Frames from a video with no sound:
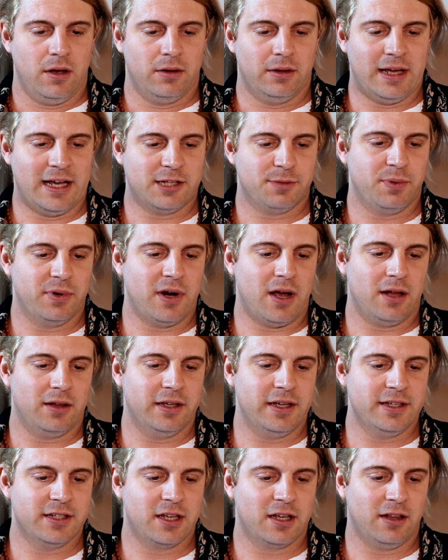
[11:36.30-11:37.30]
Last but
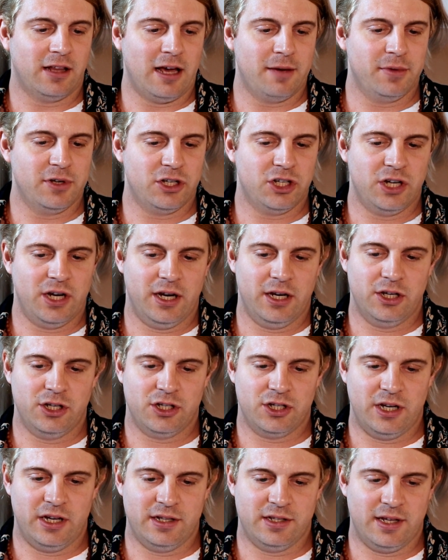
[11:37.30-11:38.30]
not least, climate
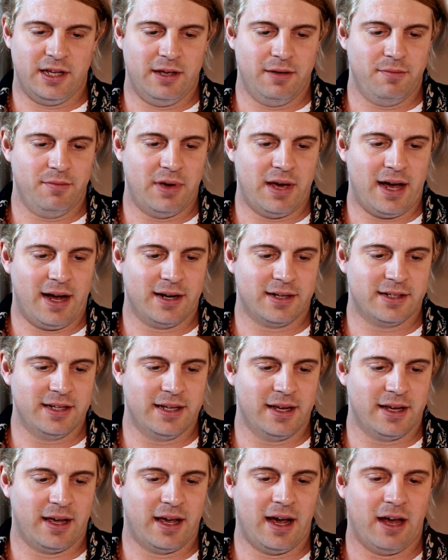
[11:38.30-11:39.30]
change is impacting